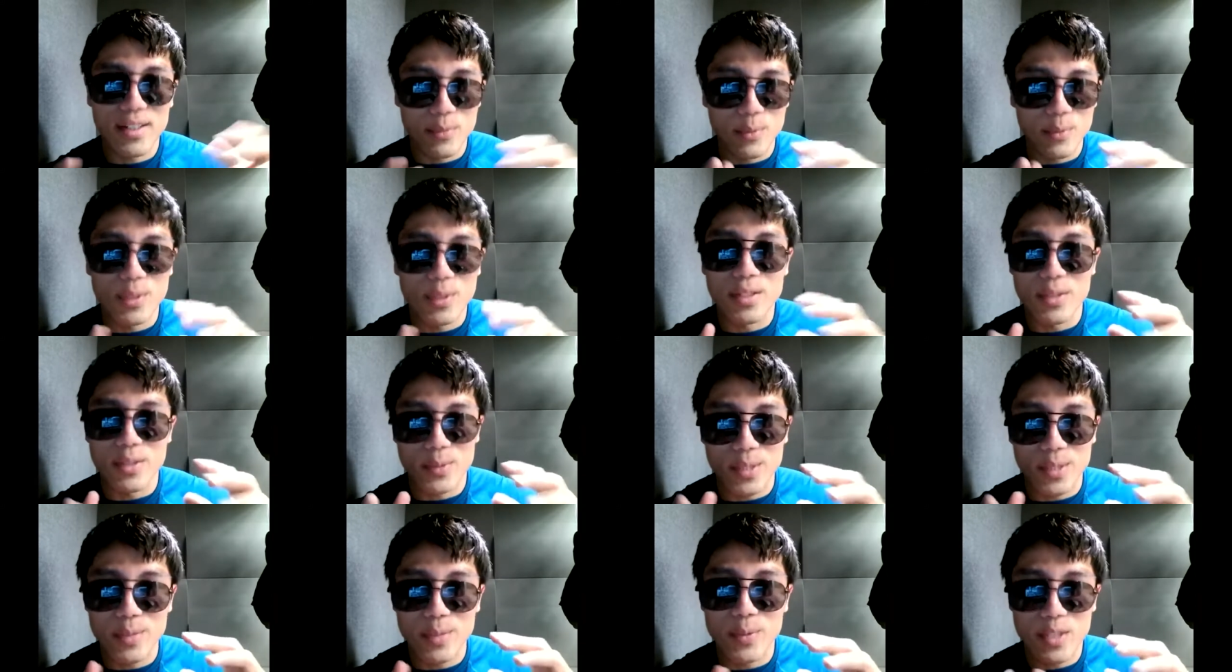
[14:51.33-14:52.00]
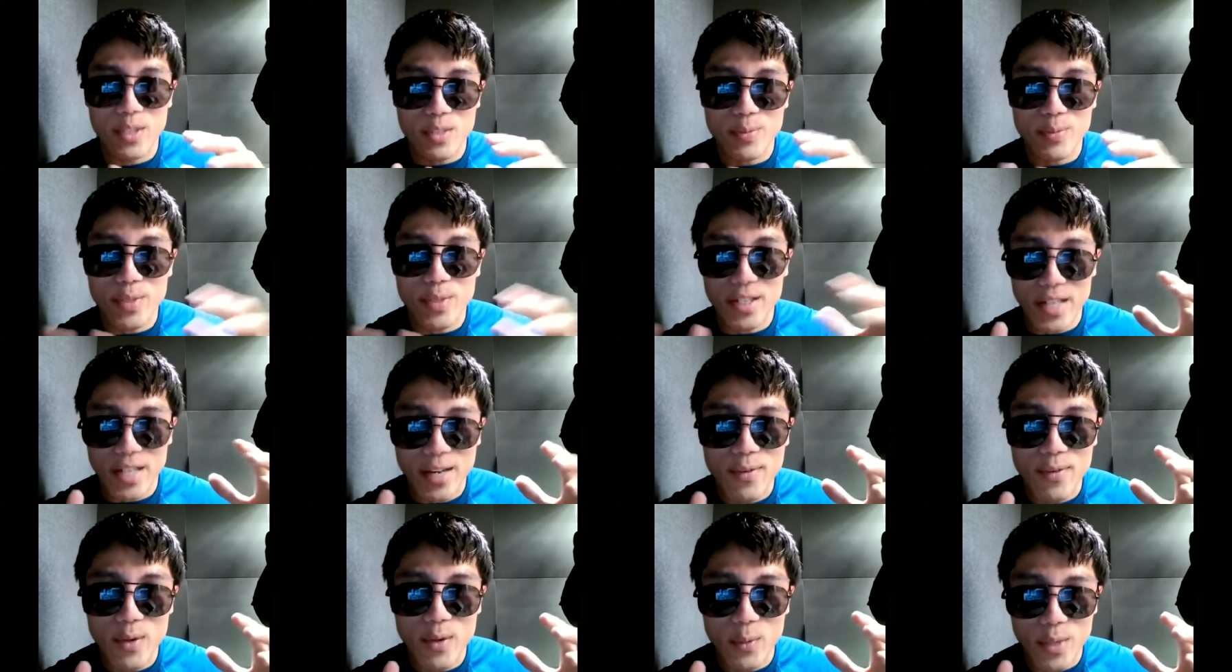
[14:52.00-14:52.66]
It will
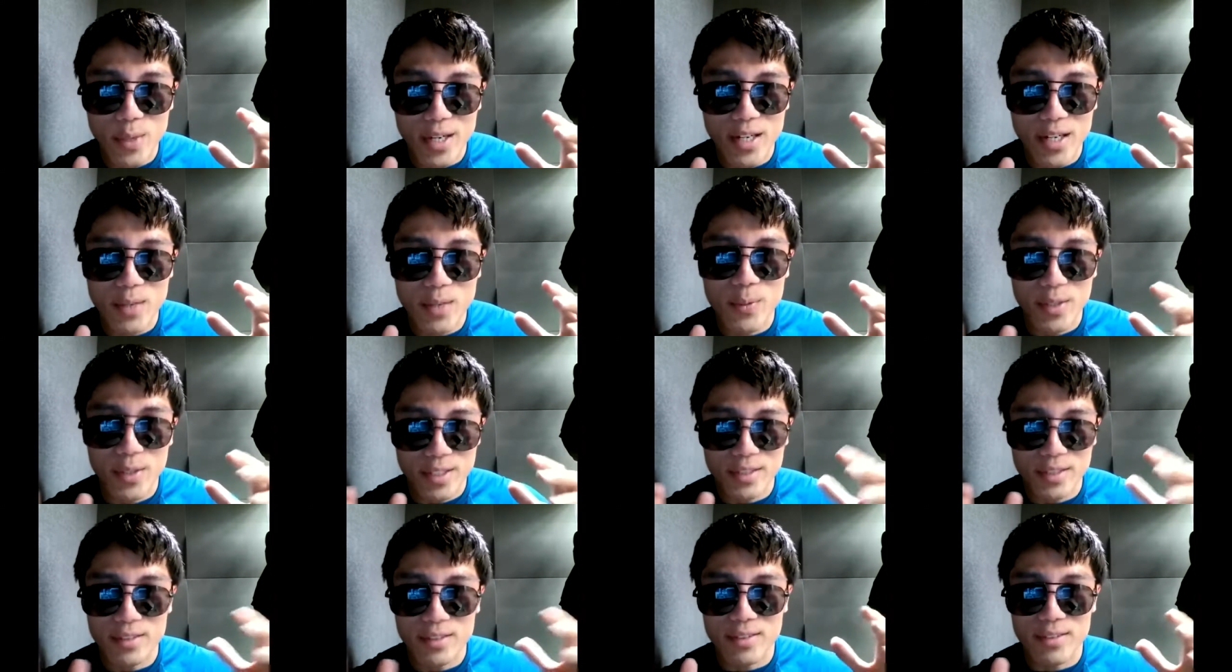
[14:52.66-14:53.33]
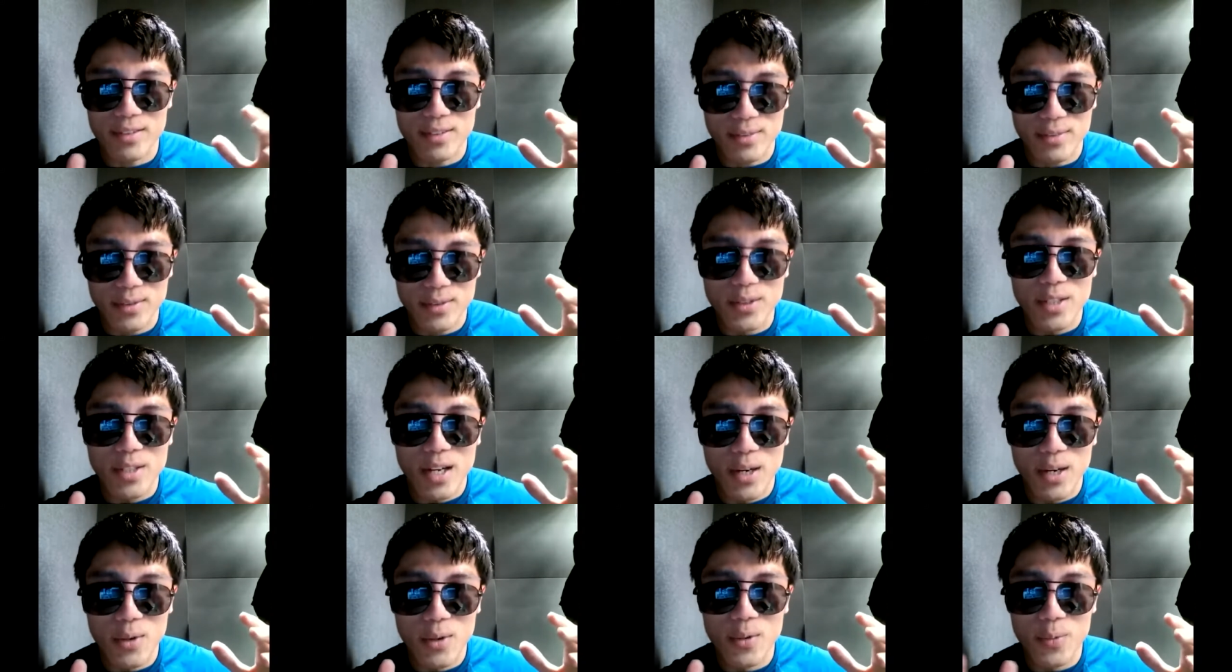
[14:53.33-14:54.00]
spread everywhere. Will it,
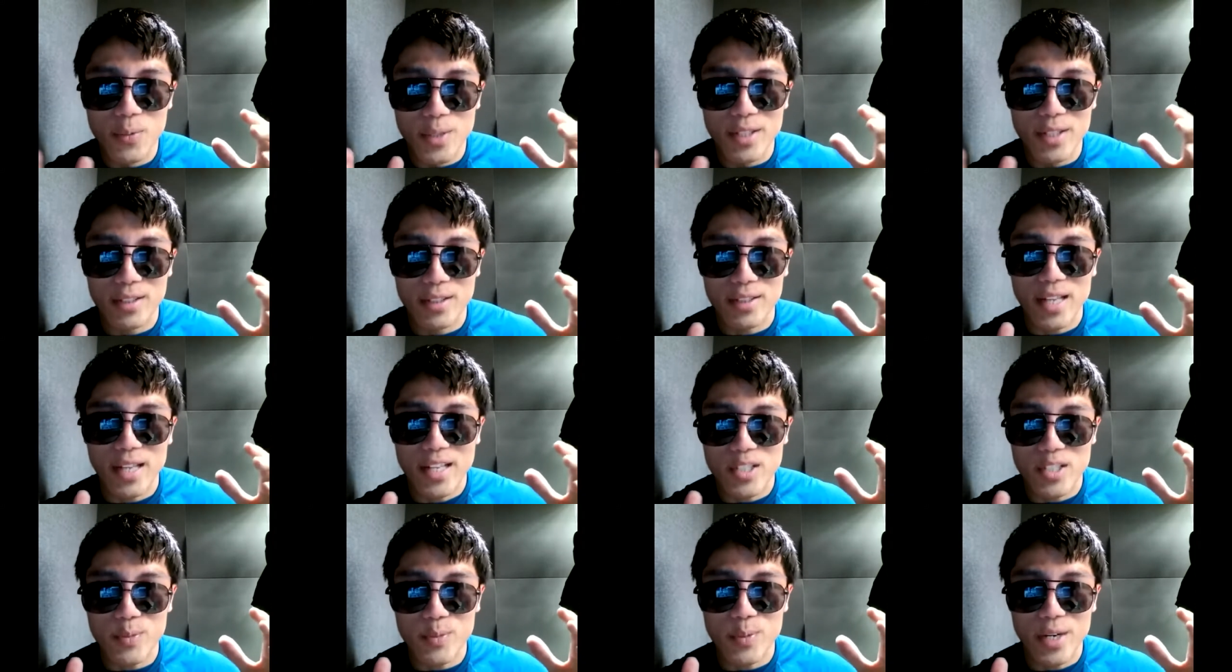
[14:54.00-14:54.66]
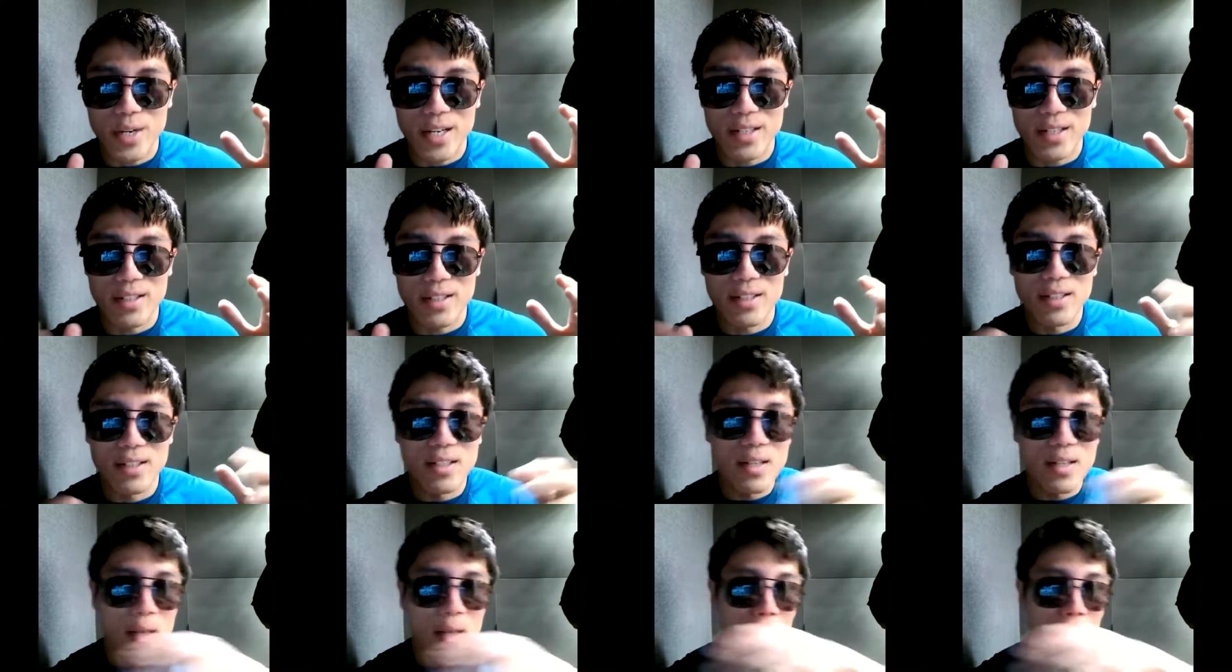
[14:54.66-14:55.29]
you know, will can spread.